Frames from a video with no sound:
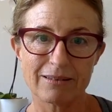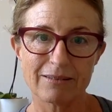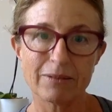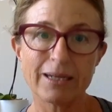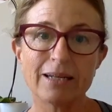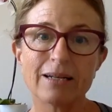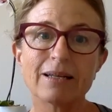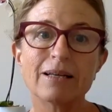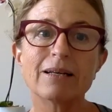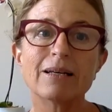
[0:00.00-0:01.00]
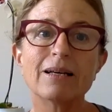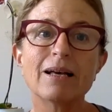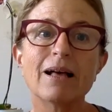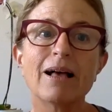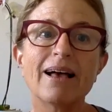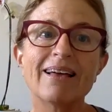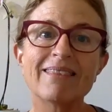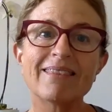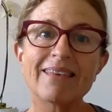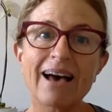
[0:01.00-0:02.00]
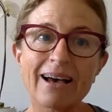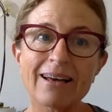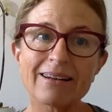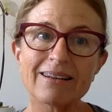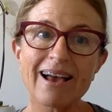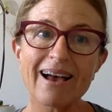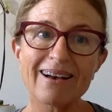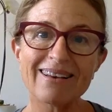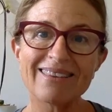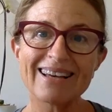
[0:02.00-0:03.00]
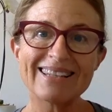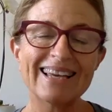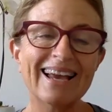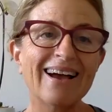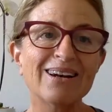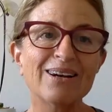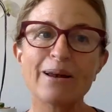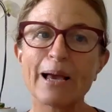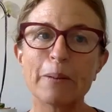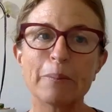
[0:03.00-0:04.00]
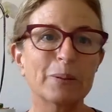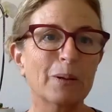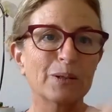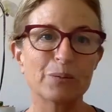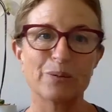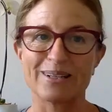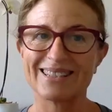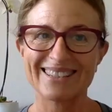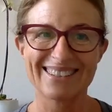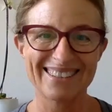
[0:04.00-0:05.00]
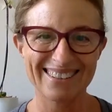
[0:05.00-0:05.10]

Right? And that cannot happen all at once.